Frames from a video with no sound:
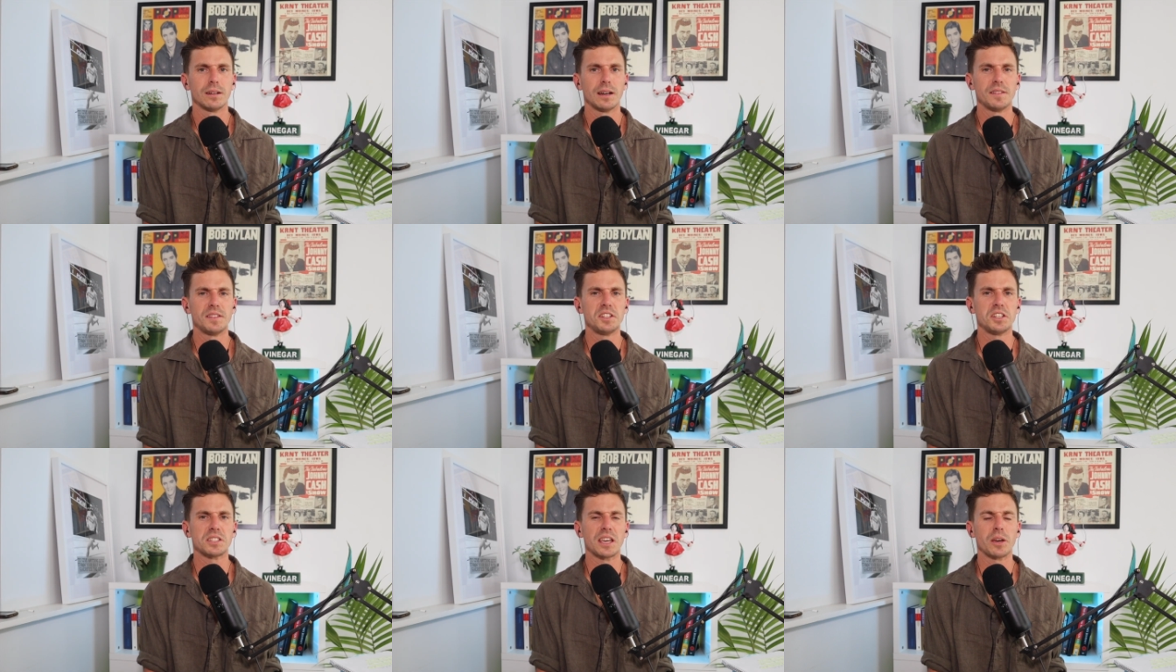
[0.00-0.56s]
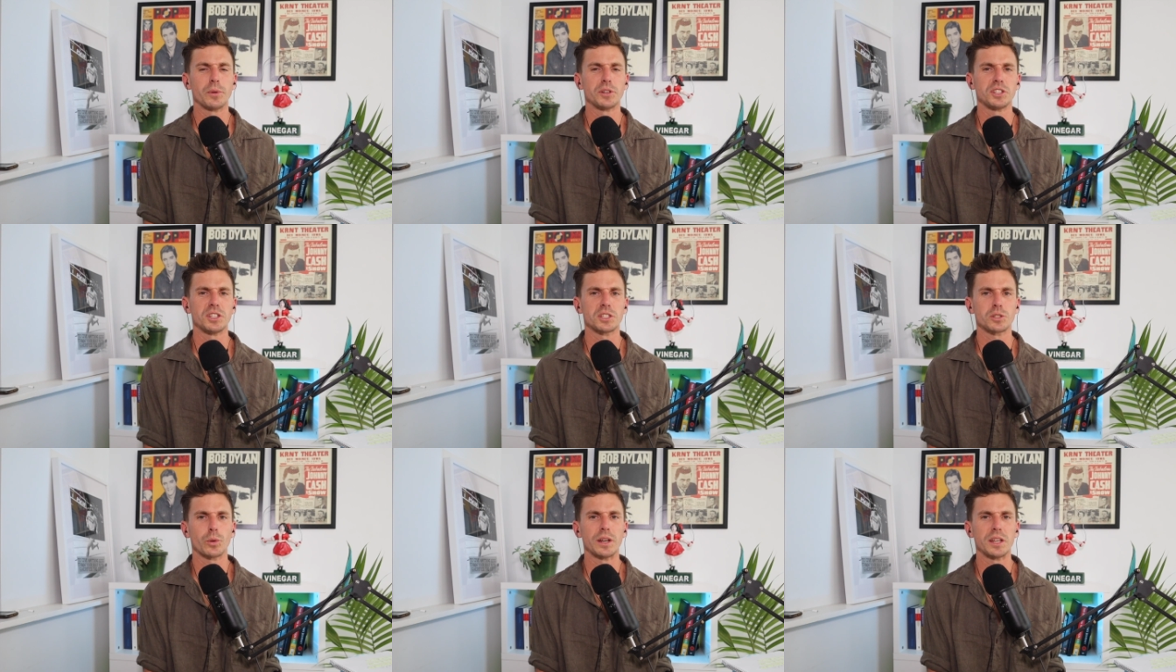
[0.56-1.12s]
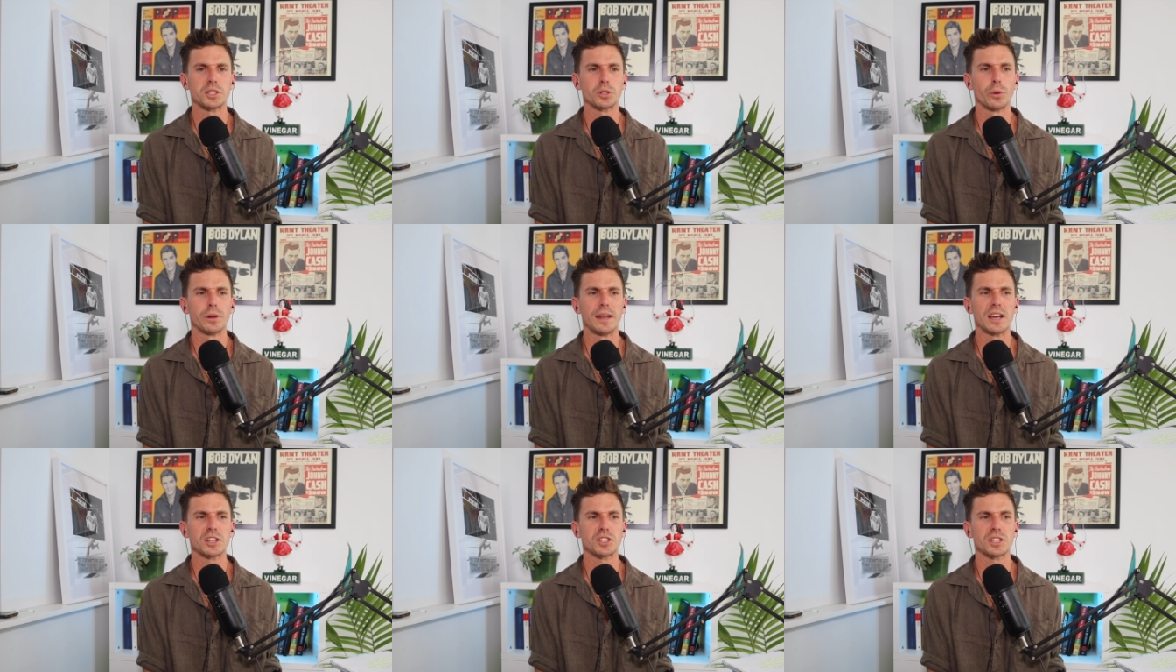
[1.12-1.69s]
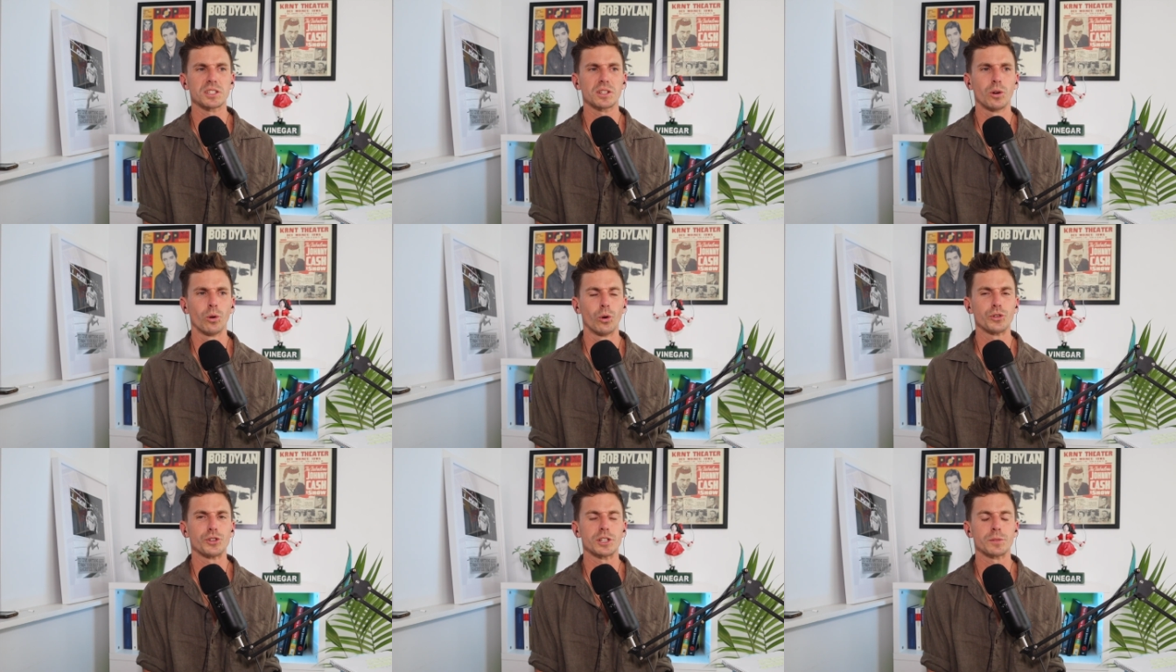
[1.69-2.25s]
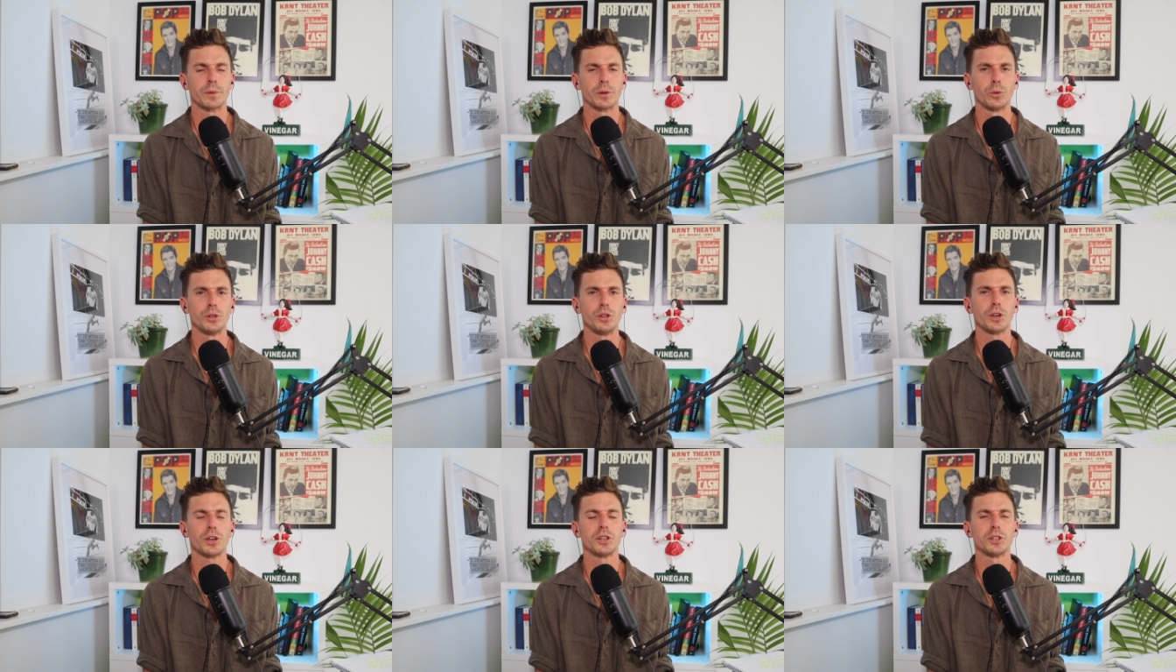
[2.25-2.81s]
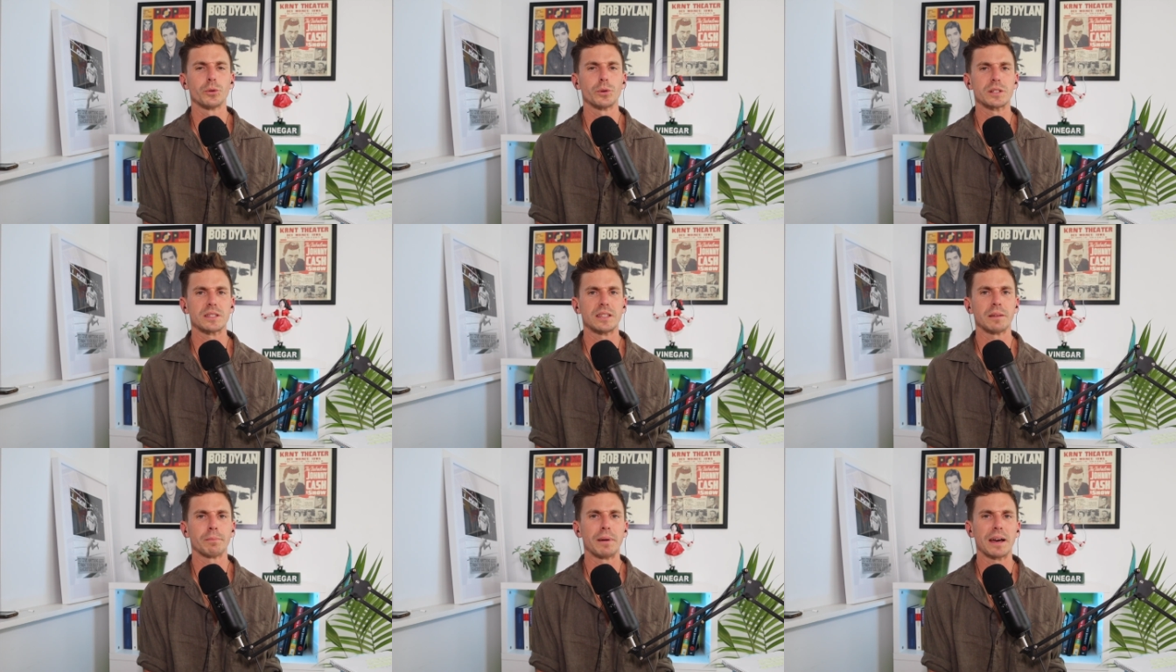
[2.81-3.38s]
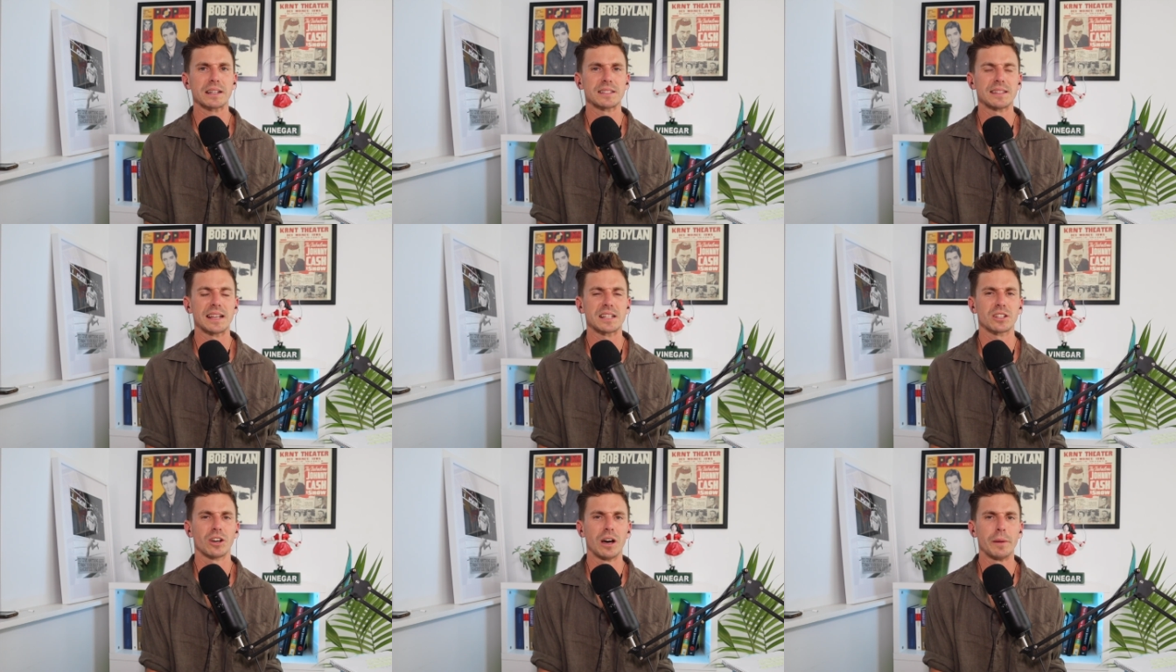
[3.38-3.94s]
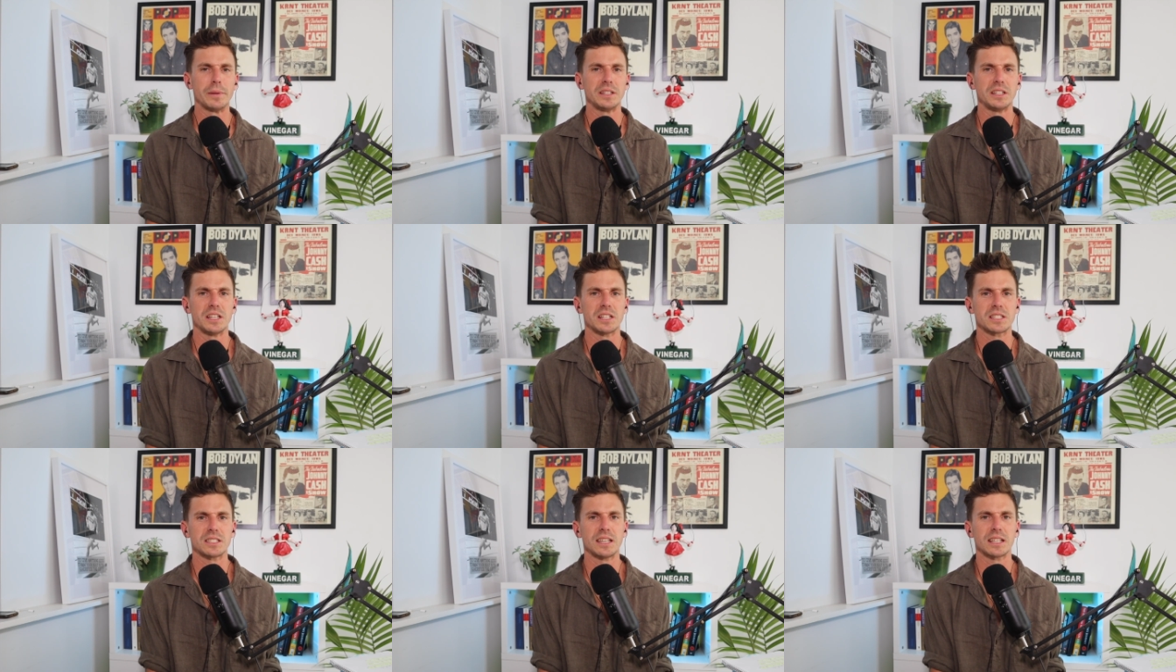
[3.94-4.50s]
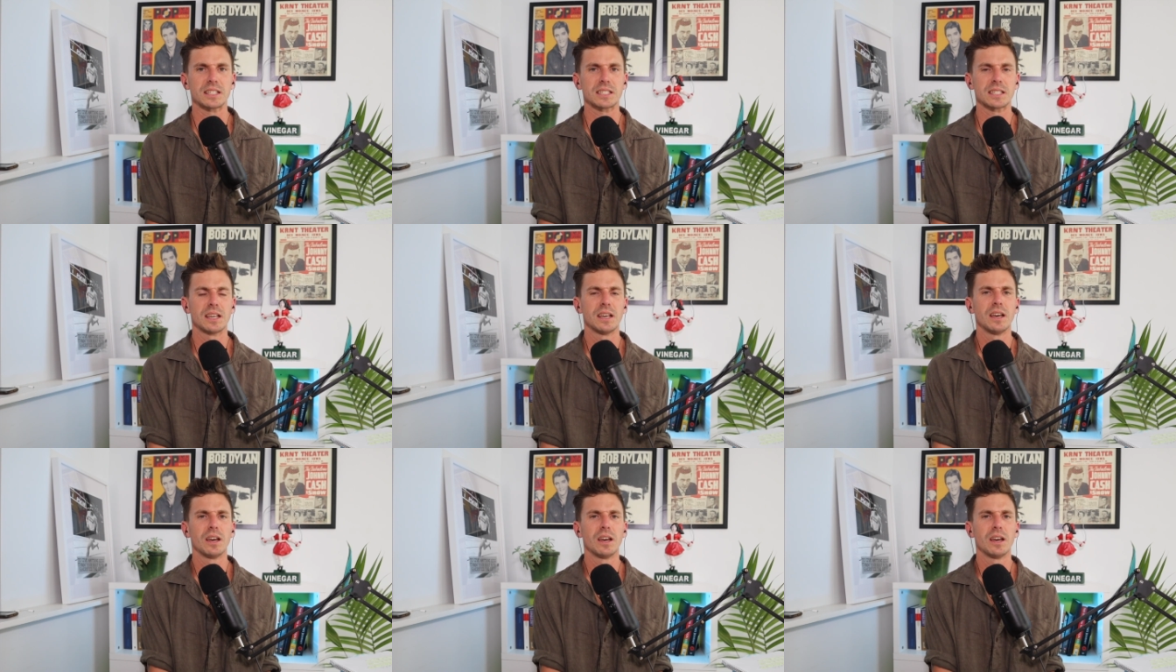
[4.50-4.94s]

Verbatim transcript: And then you see when she's 22 and now she's gorgeous, but all you can do is think back to that time in year six